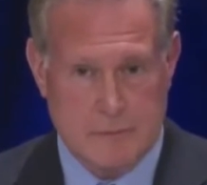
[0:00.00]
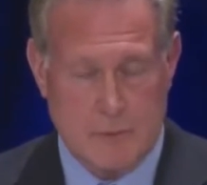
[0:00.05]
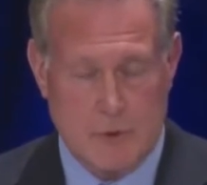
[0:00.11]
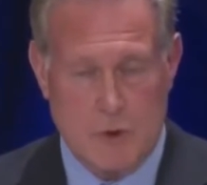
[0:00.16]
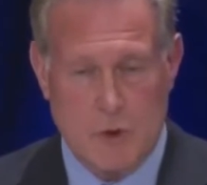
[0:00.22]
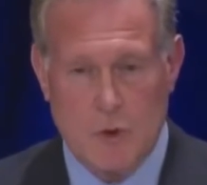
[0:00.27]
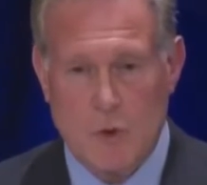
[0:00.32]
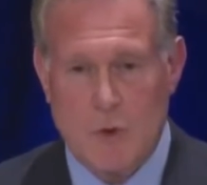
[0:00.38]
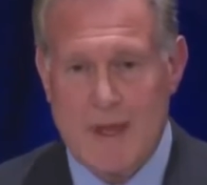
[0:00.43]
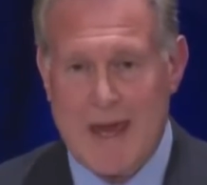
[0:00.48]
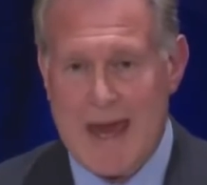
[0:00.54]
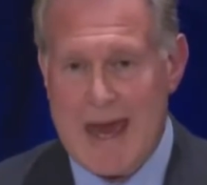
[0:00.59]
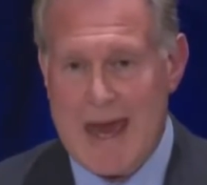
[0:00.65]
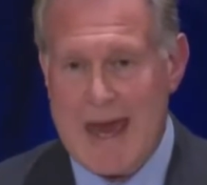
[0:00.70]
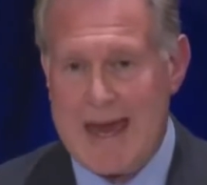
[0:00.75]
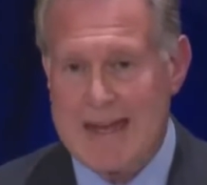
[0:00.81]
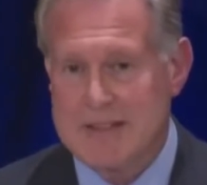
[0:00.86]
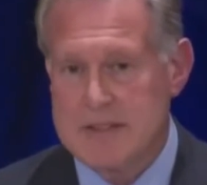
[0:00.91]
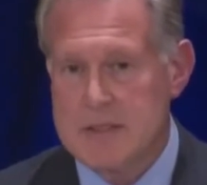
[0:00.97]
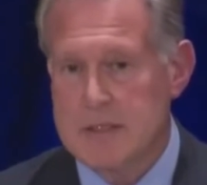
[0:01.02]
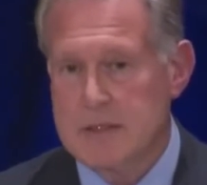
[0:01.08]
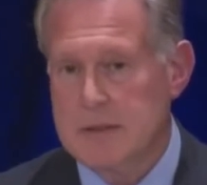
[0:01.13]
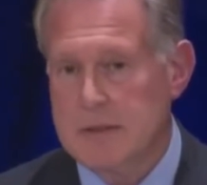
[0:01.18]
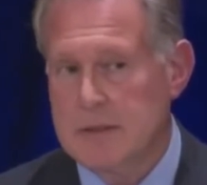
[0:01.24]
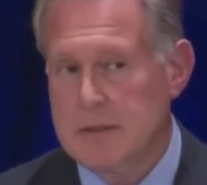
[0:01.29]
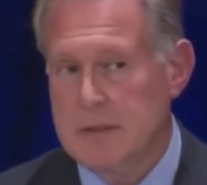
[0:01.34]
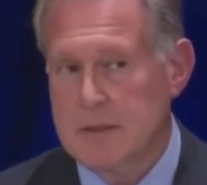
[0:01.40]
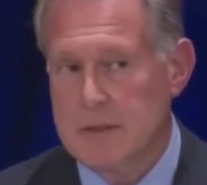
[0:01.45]
You get
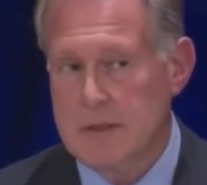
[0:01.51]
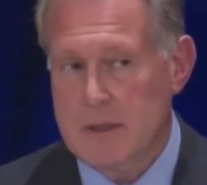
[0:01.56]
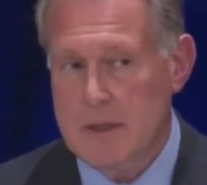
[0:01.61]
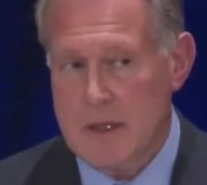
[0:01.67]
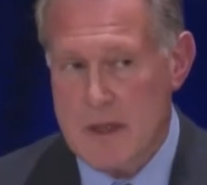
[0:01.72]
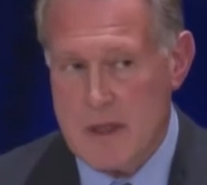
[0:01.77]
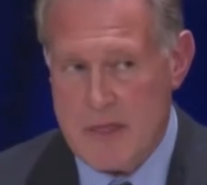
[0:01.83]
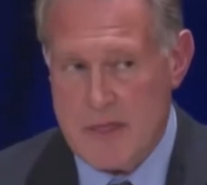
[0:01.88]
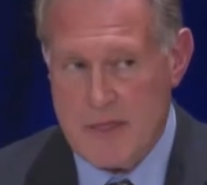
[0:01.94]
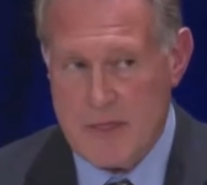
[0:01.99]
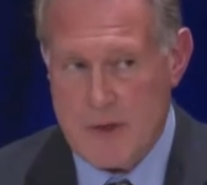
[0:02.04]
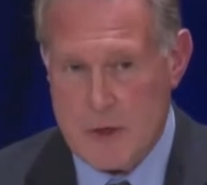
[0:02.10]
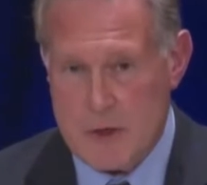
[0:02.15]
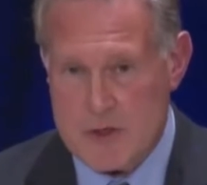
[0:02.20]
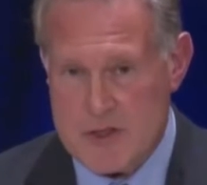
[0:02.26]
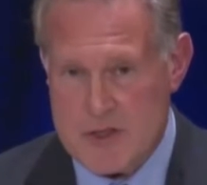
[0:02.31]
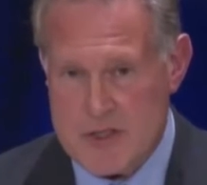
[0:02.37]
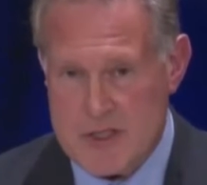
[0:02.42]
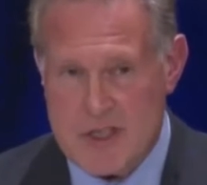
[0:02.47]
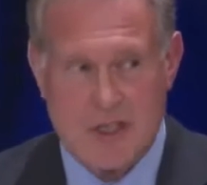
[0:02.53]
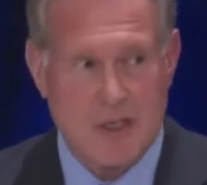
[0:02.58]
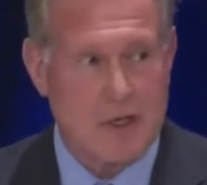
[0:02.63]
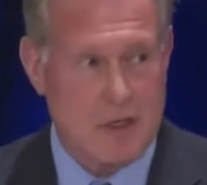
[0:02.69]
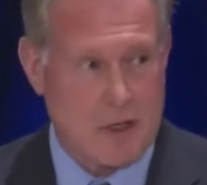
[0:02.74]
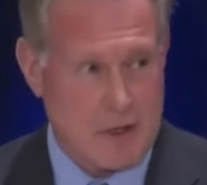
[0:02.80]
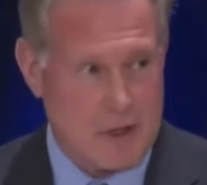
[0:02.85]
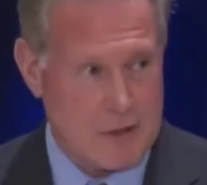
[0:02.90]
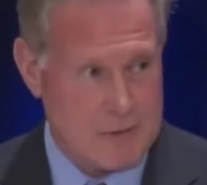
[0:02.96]

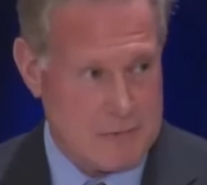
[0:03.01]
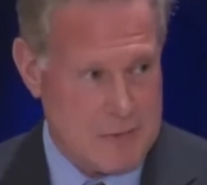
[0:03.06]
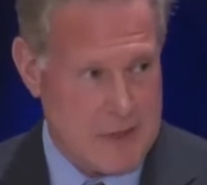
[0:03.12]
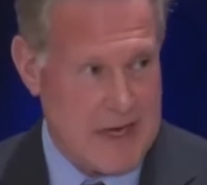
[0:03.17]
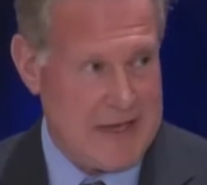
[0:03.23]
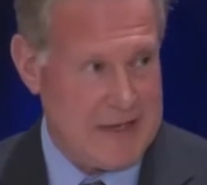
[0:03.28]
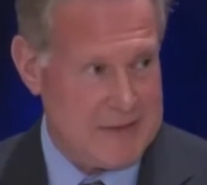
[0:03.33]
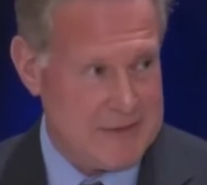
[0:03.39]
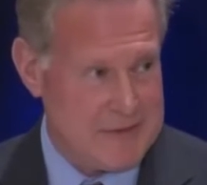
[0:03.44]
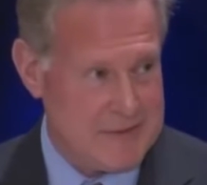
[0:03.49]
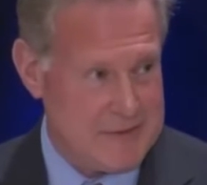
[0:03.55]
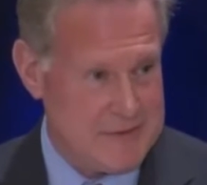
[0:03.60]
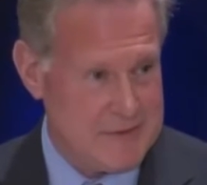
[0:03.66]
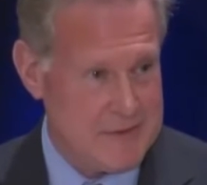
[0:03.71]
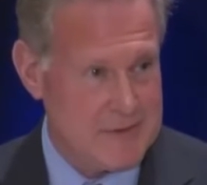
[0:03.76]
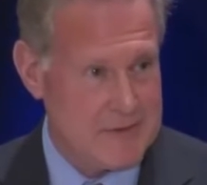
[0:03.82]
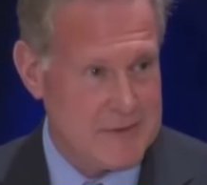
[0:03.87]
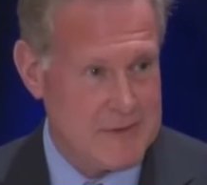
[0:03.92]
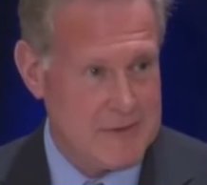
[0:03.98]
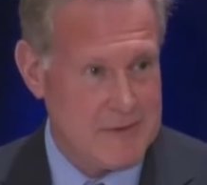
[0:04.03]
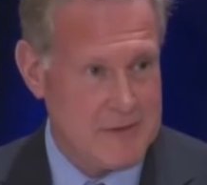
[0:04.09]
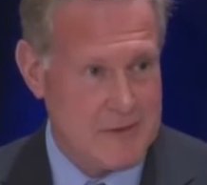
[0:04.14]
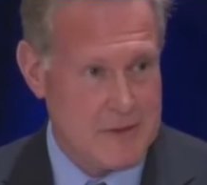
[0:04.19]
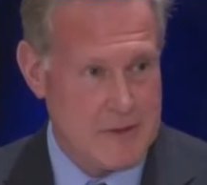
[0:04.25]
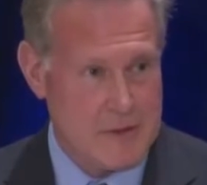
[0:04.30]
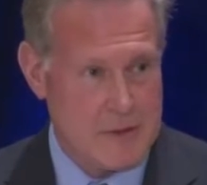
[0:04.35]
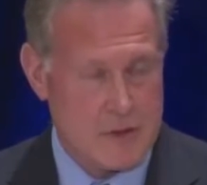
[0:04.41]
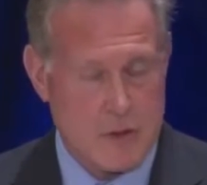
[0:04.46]
thirstier, right?
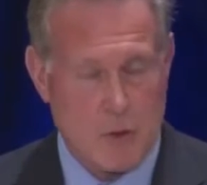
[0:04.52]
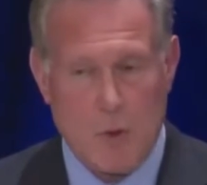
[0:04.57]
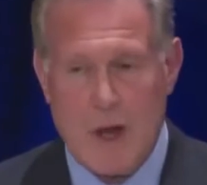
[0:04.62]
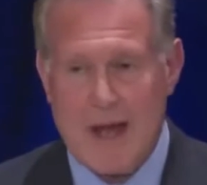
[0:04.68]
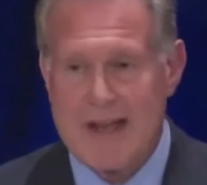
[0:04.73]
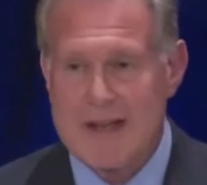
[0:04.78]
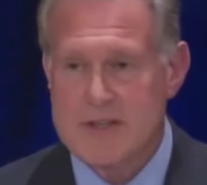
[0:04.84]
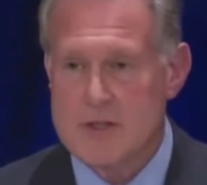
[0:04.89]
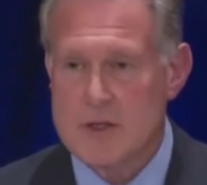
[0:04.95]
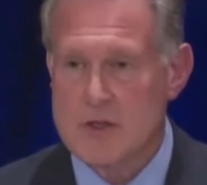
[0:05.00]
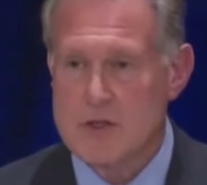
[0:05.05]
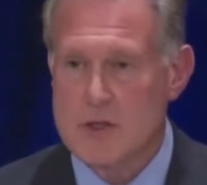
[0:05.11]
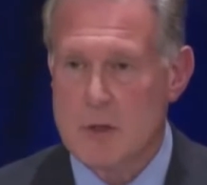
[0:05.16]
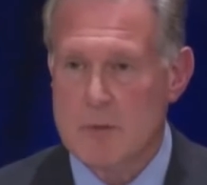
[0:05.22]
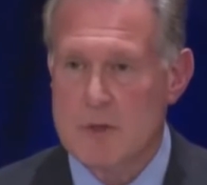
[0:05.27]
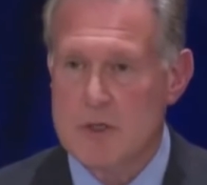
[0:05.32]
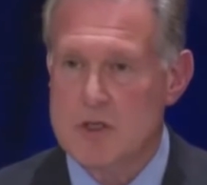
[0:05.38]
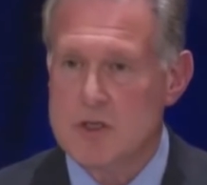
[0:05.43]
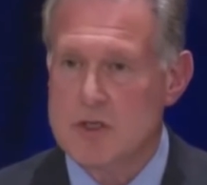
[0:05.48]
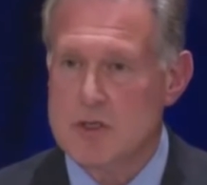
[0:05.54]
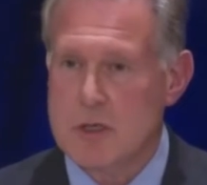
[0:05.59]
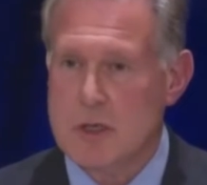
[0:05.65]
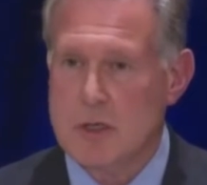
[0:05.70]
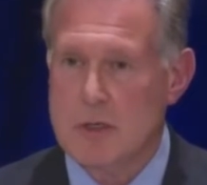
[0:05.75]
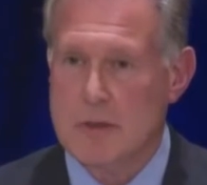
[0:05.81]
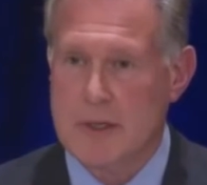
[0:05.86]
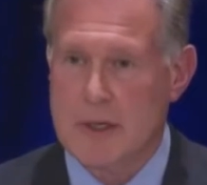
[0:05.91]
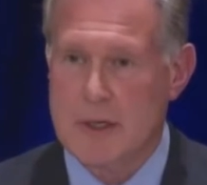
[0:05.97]
So why is there so much
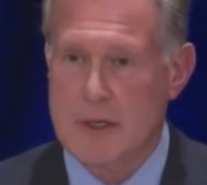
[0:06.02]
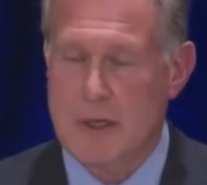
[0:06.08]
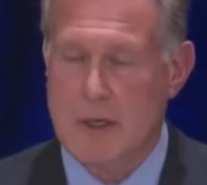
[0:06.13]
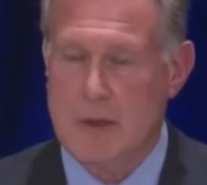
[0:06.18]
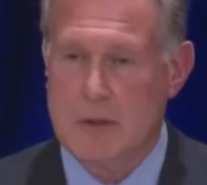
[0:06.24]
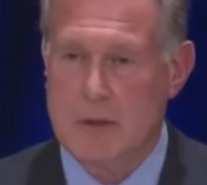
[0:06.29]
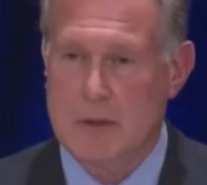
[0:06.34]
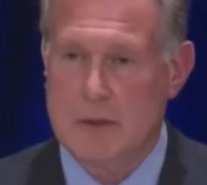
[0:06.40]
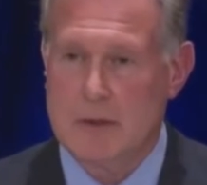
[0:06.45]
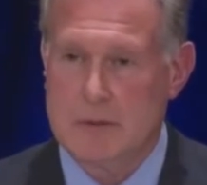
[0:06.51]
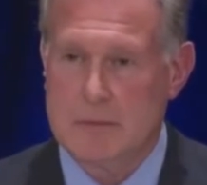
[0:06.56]
sugar in Coke?